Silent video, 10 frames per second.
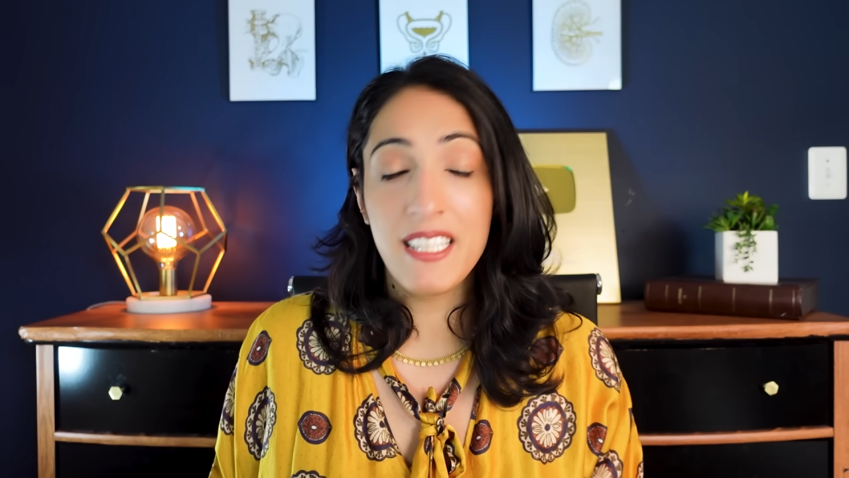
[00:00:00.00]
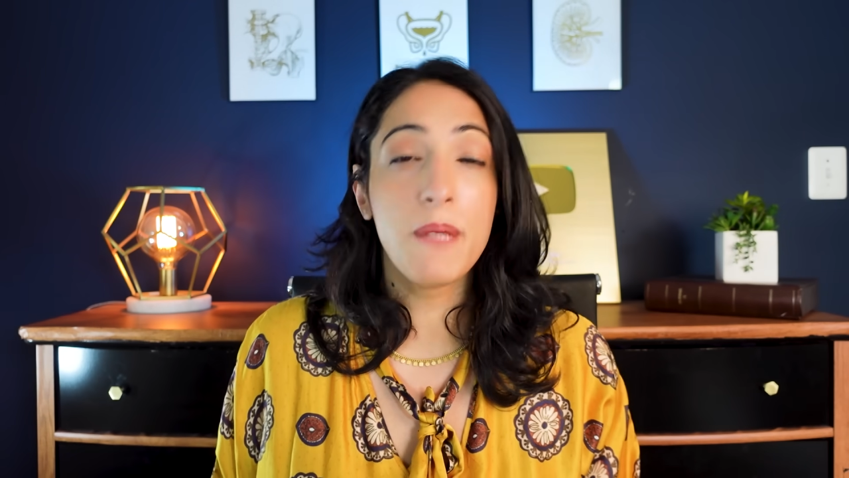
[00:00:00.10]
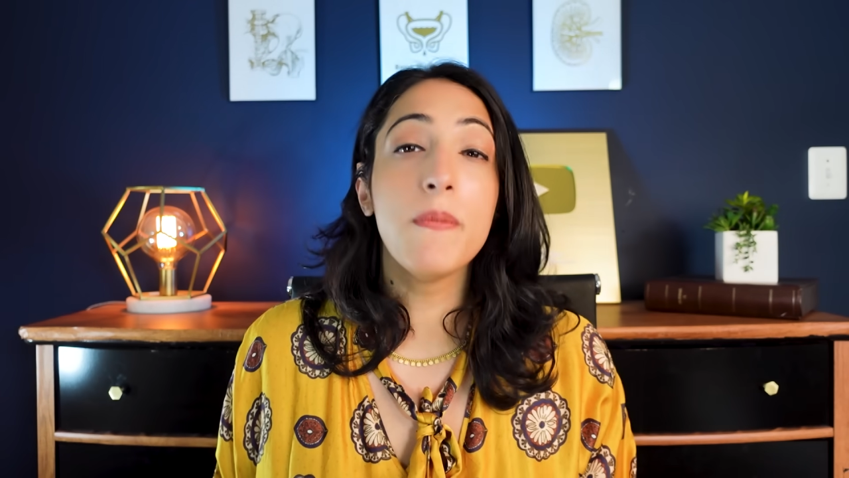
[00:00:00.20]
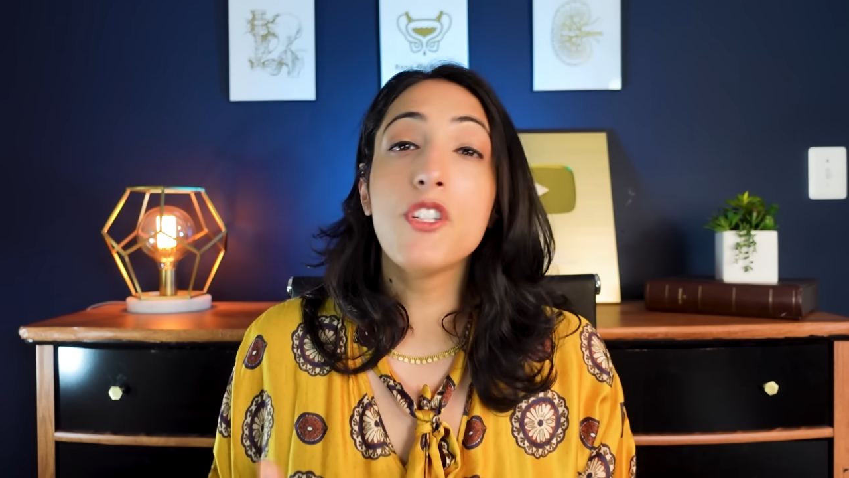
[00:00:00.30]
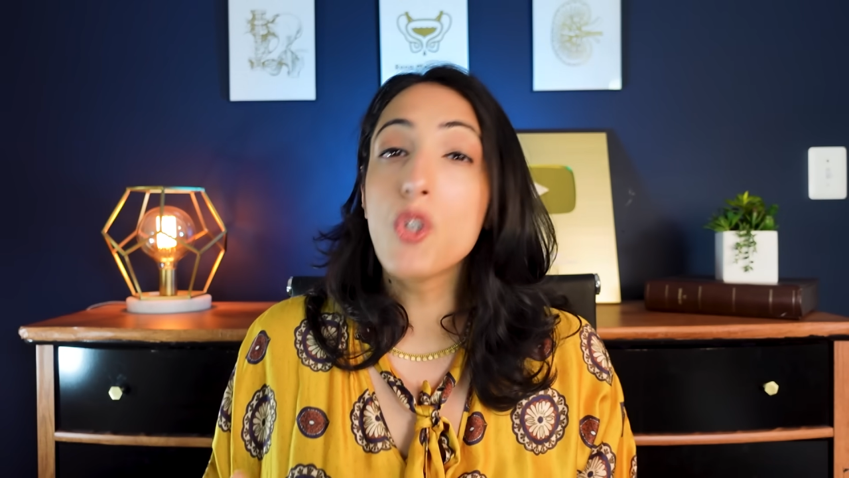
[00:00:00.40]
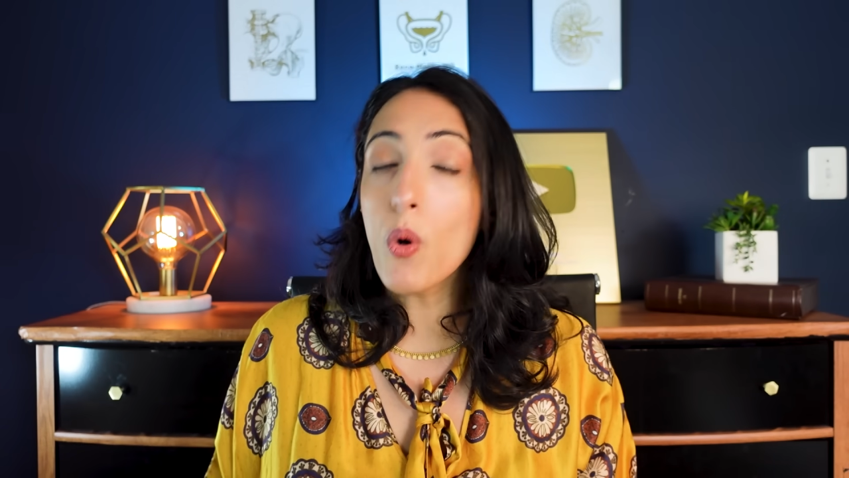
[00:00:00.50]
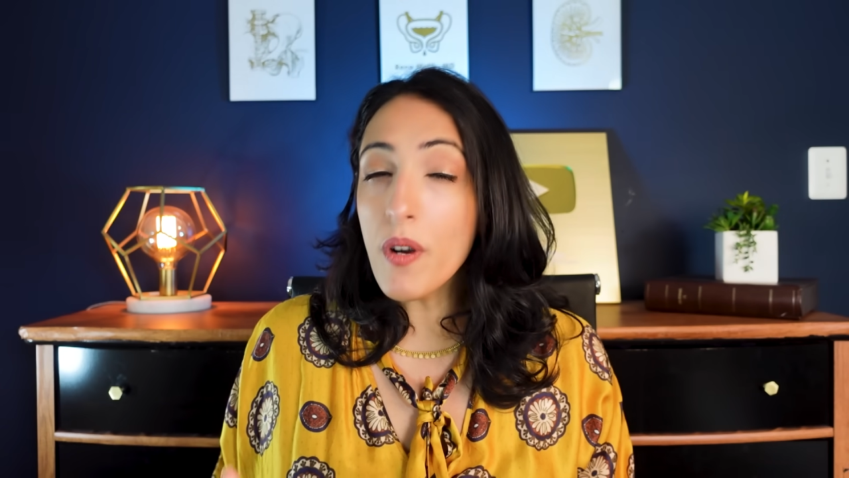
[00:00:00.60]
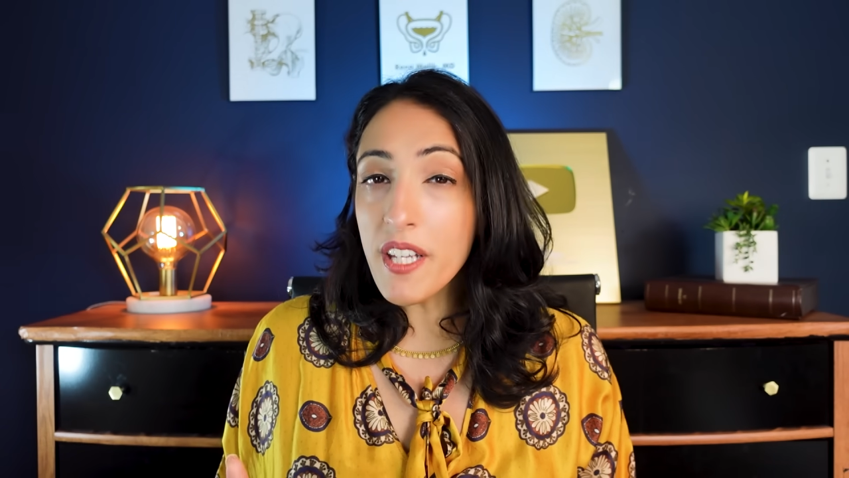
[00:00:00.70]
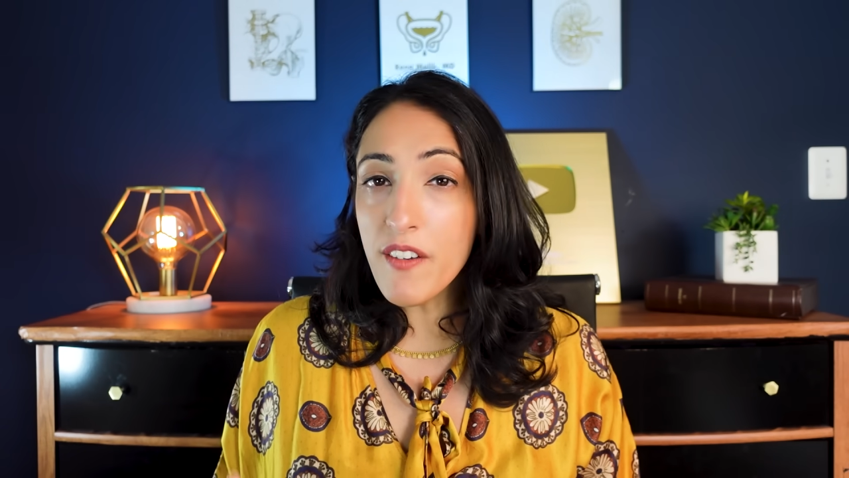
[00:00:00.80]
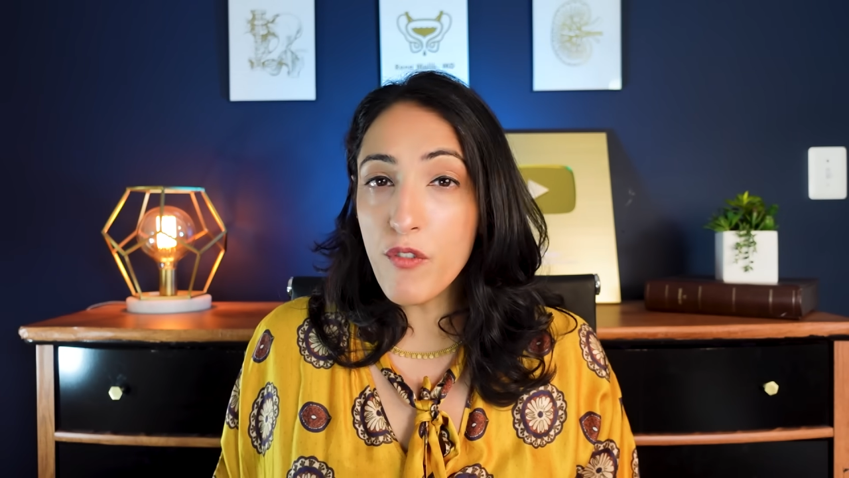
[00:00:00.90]
the
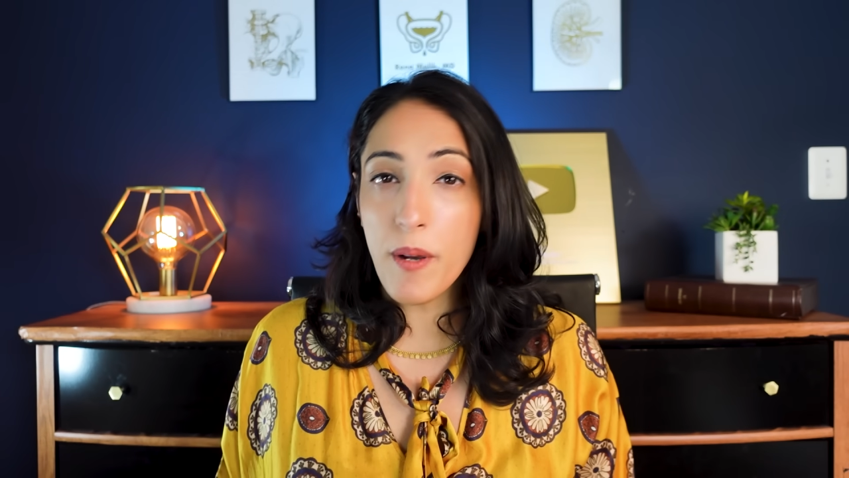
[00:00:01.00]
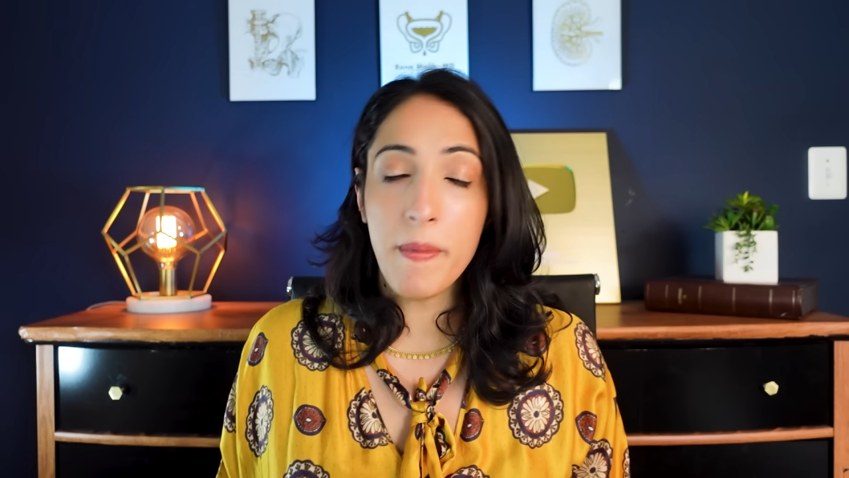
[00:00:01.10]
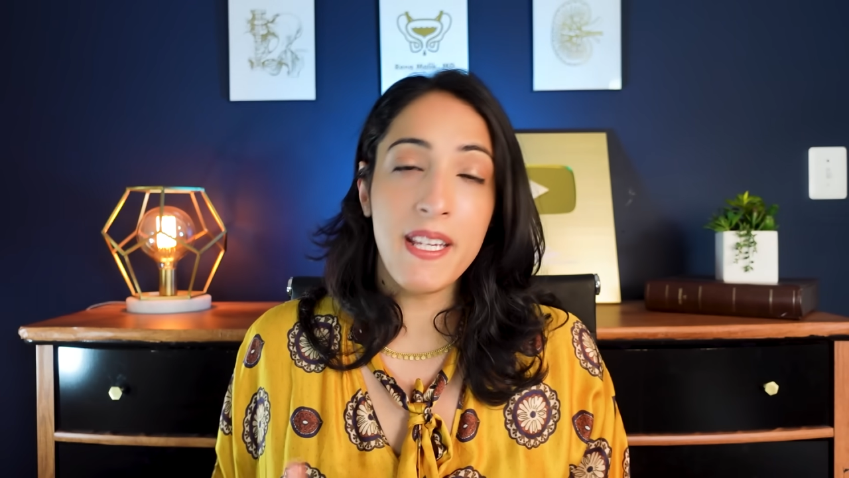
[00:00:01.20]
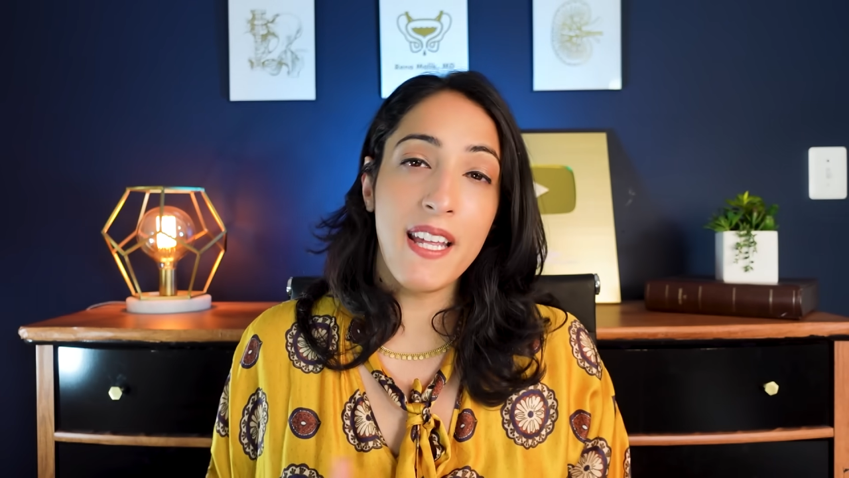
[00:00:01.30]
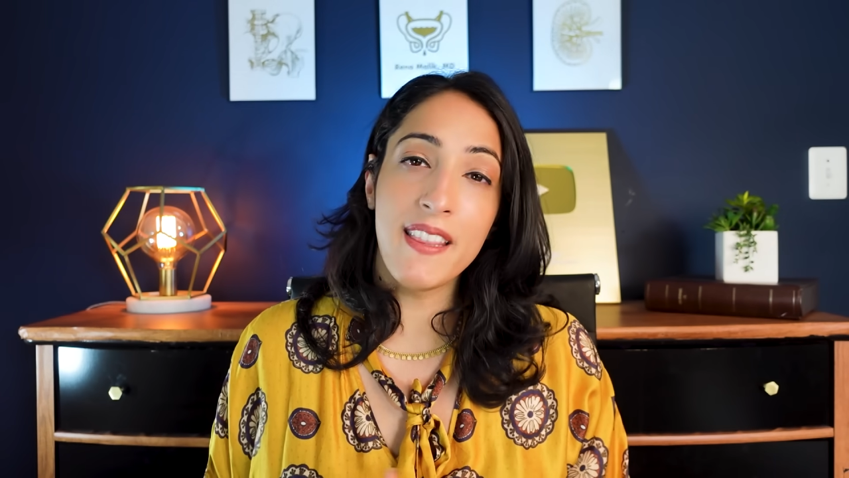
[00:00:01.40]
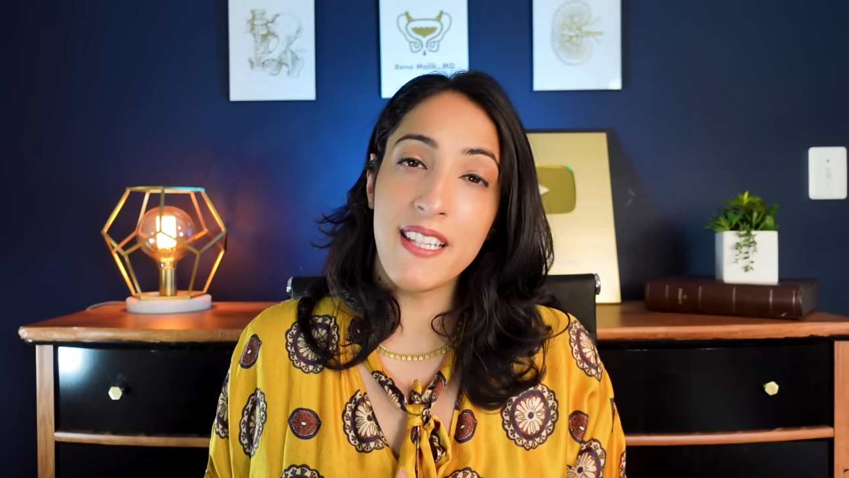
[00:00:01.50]
majority of women in